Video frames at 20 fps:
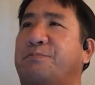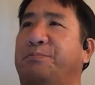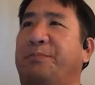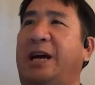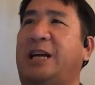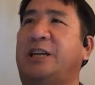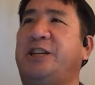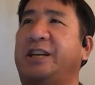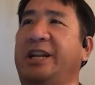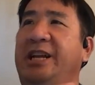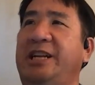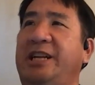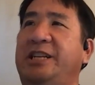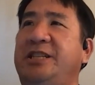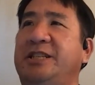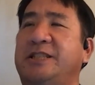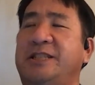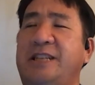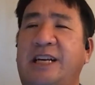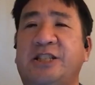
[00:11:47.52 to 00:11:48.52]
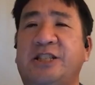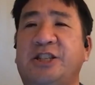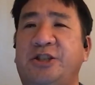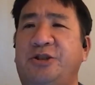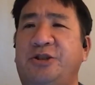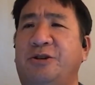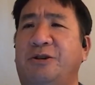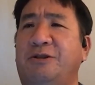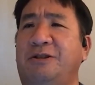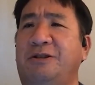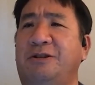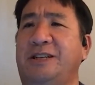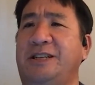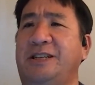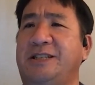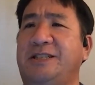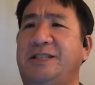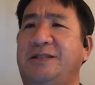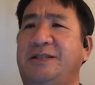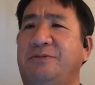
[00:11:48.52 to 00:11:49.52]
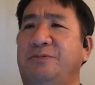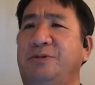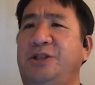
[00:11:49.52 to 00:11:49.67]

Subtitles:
machinations as a journalist.